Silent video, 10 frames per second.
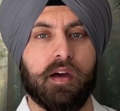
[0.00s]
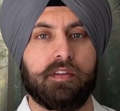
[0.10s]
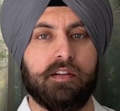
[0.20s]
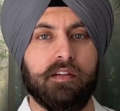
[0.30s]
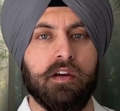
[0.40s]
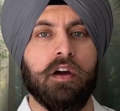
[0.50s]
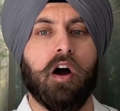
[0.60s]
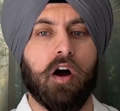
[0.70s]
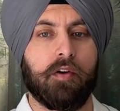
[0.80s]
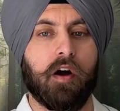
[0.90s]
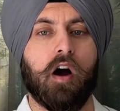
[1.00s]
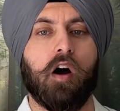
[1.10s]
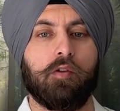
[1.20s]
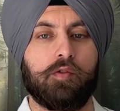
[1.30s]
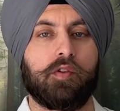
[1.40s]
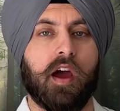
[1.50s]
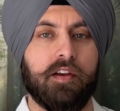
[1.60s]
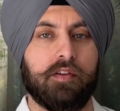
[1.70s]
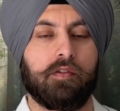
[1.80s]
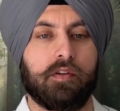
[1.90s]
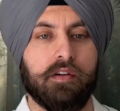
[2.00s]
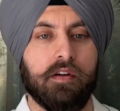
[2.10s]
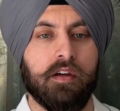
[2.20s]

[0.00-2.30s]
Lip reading: method on how to write your